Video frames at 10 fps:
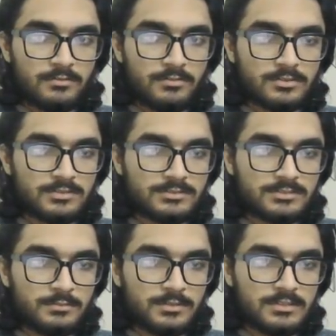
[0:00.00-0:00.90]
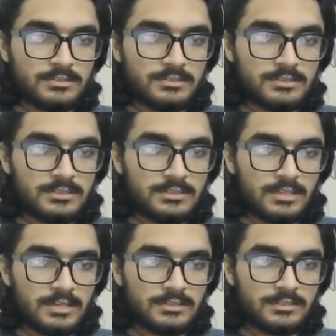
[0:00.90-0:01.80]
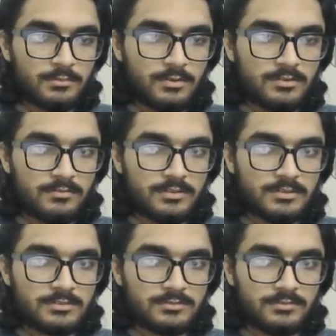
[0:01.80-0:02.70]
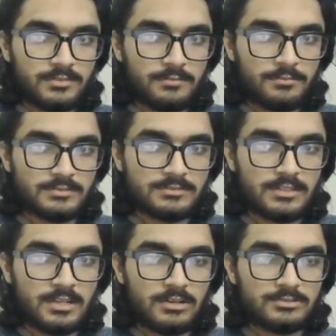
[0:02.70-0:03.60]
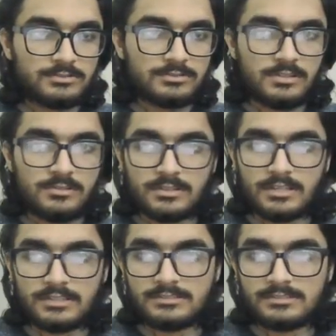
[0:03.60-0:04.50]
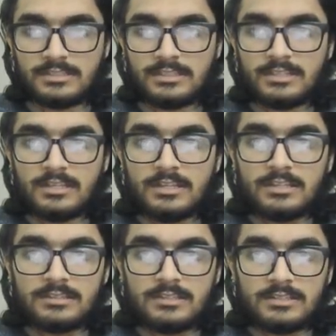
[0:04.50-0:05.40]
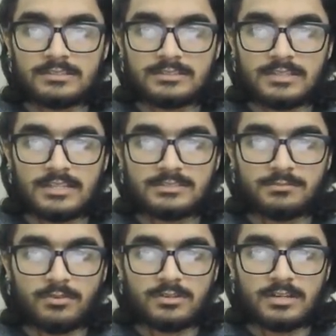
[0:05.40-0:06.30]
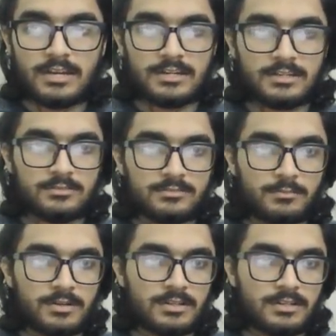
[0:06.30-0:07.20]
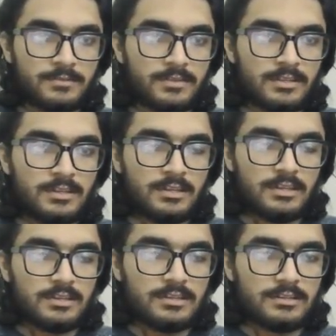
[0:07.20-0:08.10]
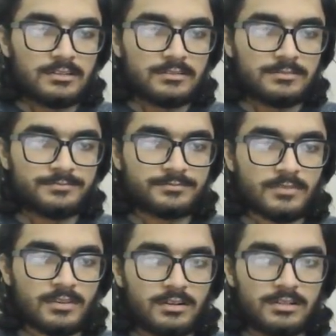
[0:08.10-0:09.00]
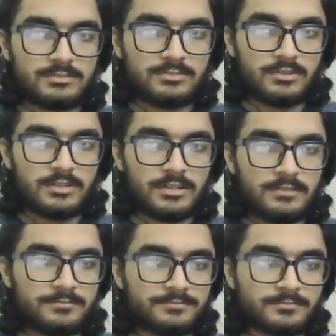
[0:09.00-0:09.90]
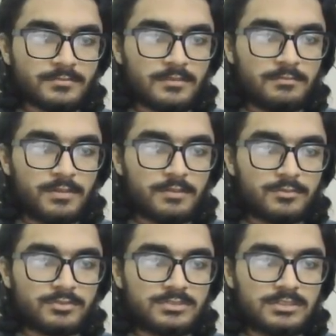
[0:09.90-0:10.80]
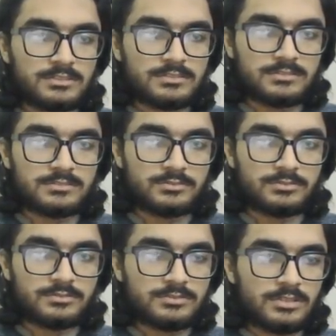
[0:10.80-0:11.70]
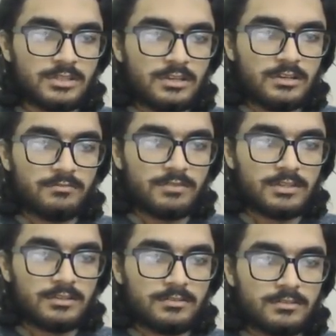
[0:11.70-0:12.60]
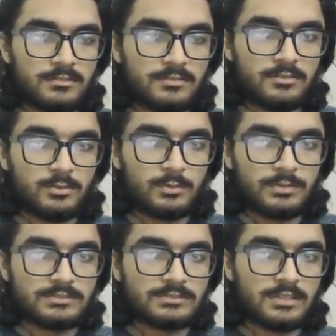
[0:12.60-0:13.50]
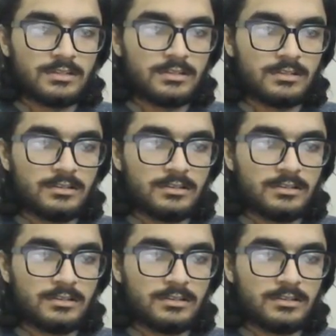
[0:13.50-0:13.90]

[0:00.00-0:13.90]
for the visibility and the border width to the 5 pixel. Now you can see there is a dashed border add to the button, and also dotted, but mostly this is used with 2 pixel